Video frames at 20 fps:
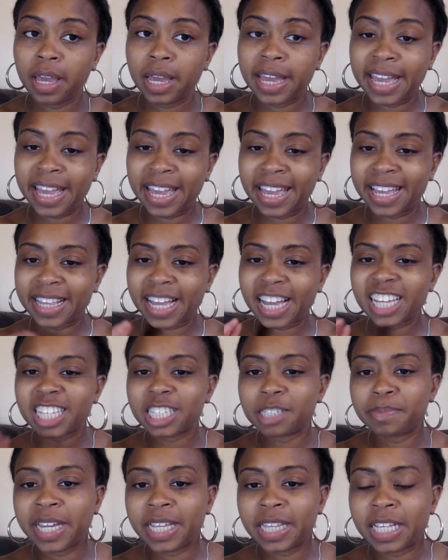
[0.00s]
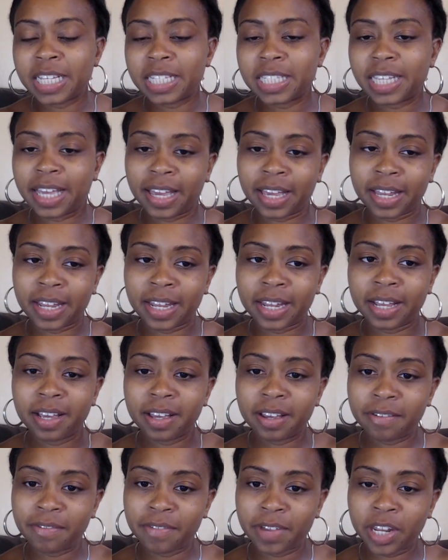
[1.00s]
and I explained this in
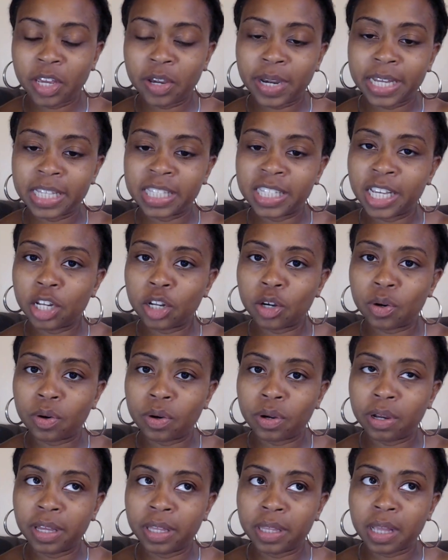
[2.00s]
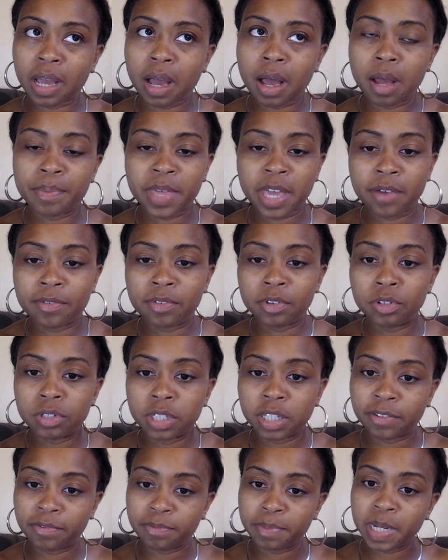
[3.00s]
a video I did on the
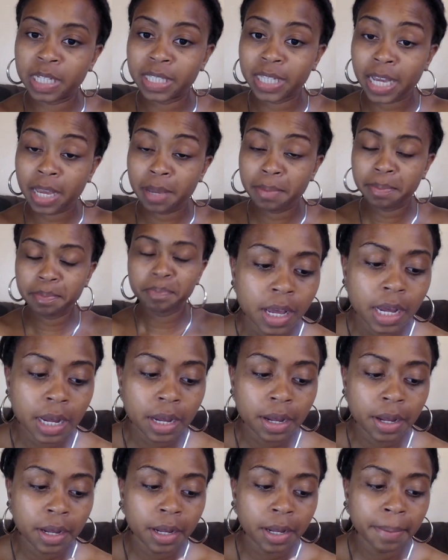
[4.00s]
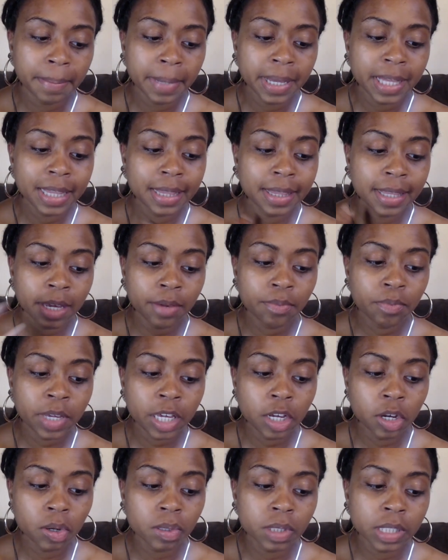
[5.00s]
evolution of blood type. Then he
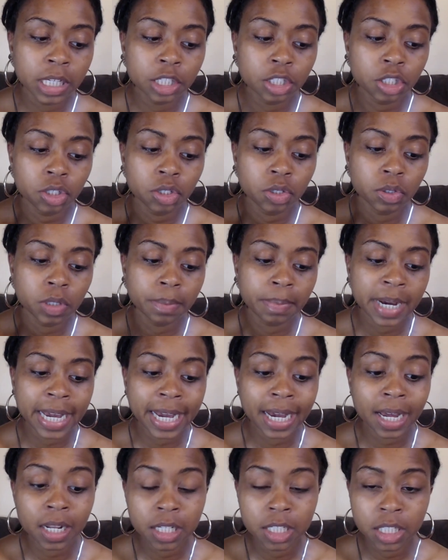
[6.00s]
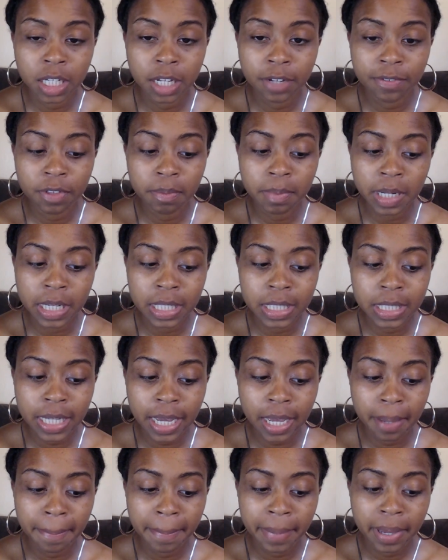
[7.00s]
goes into the biology of the blood
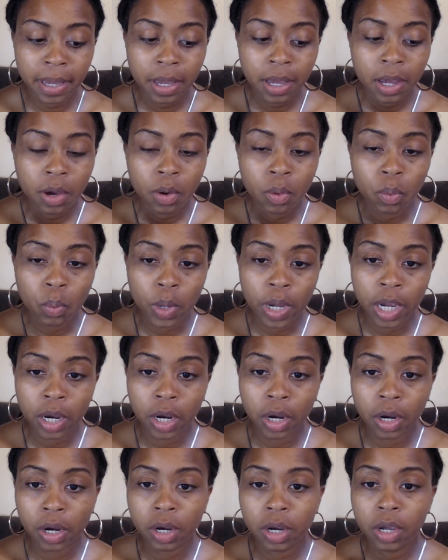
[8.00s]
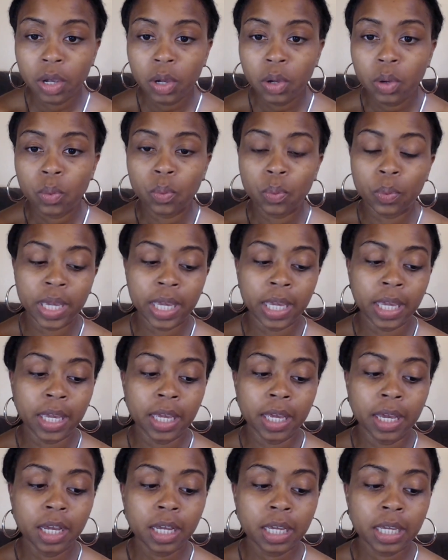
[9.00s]
type, where
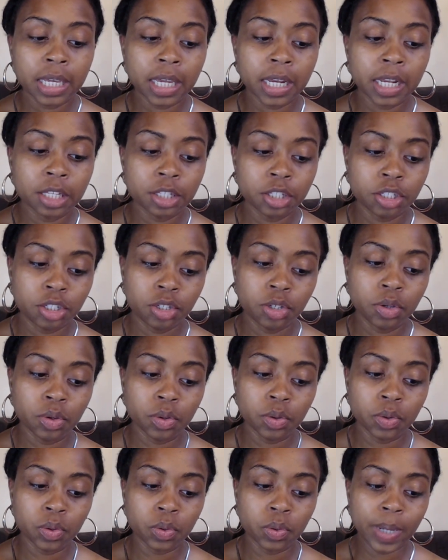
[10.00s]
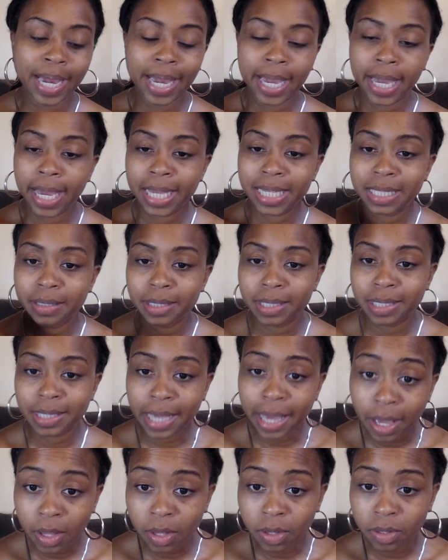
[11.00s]
we get into
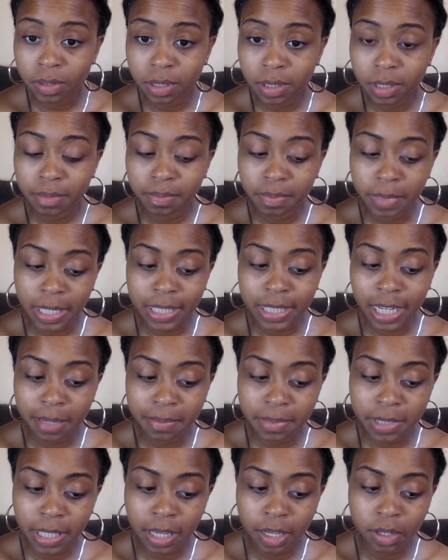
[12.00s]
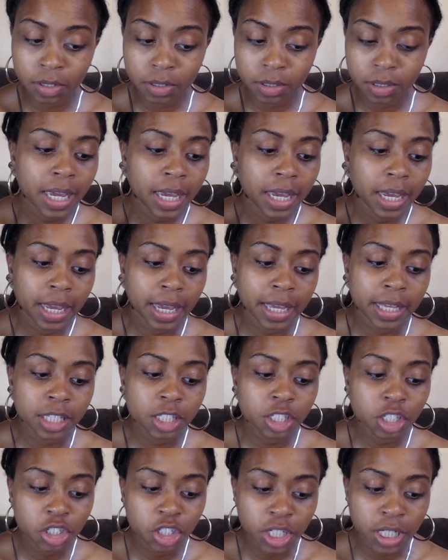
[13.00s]
cells, blood type cells,
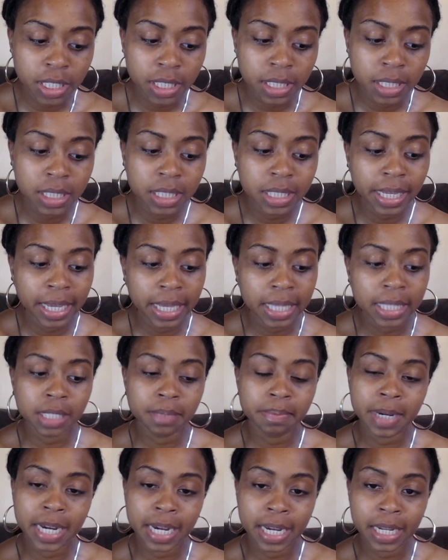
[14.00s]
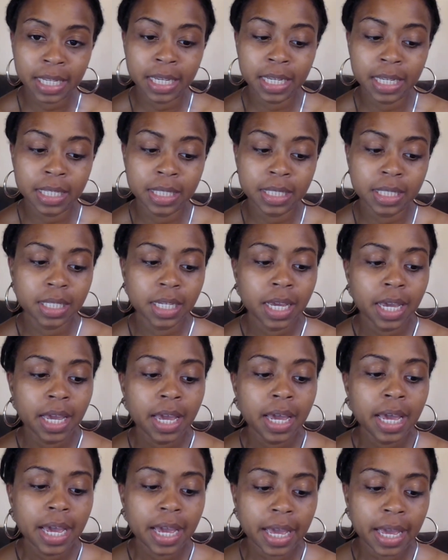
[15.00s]
antigens, antibodies,
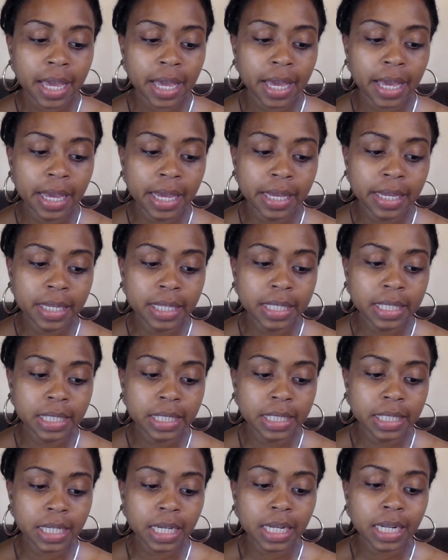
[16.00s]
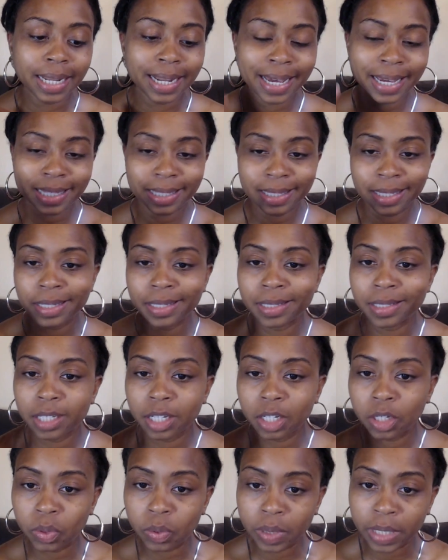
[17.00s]
and lectins,
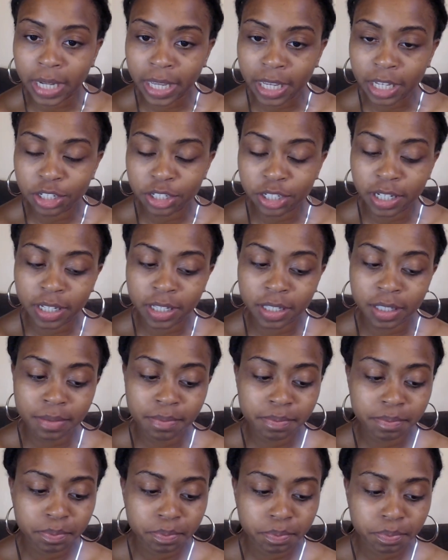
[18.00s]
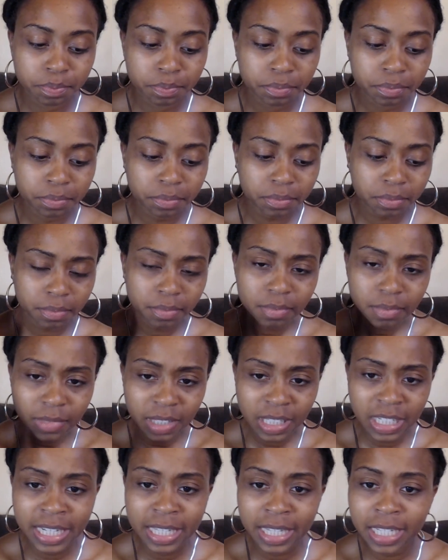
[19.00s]
agglutination.
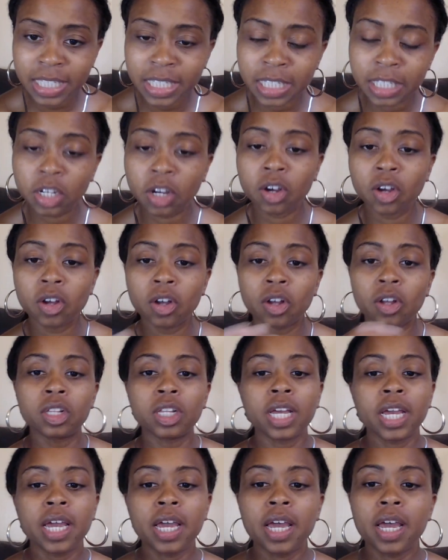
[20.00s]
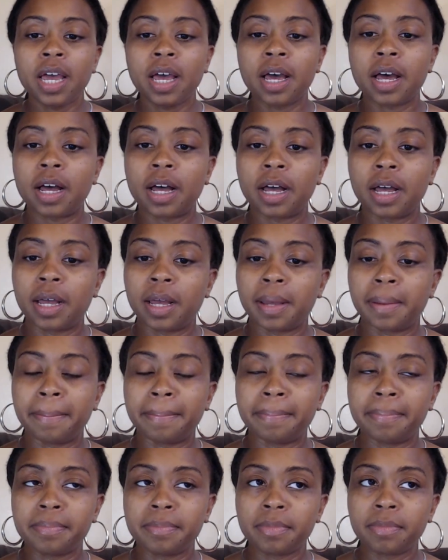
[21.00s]
And this is all
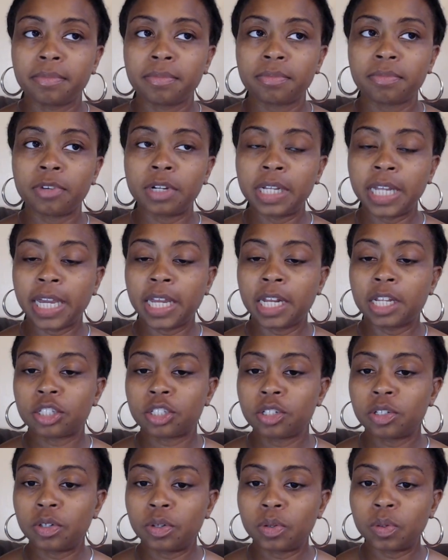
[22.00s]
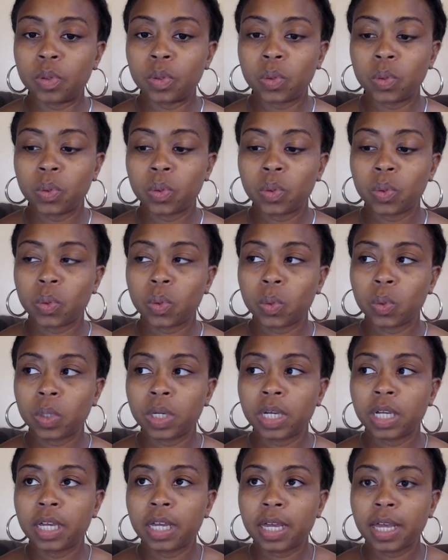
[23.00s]
related to
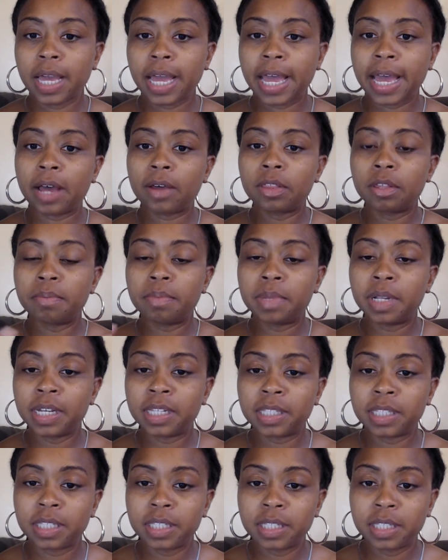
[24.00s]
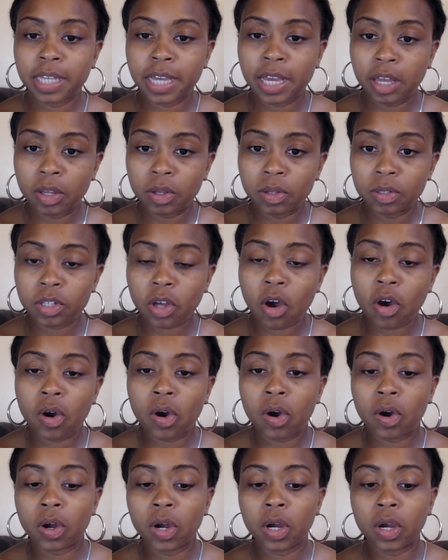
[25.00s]
how the blood cells
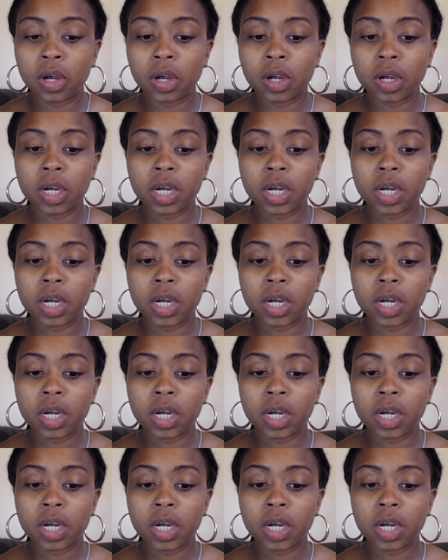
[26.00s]
are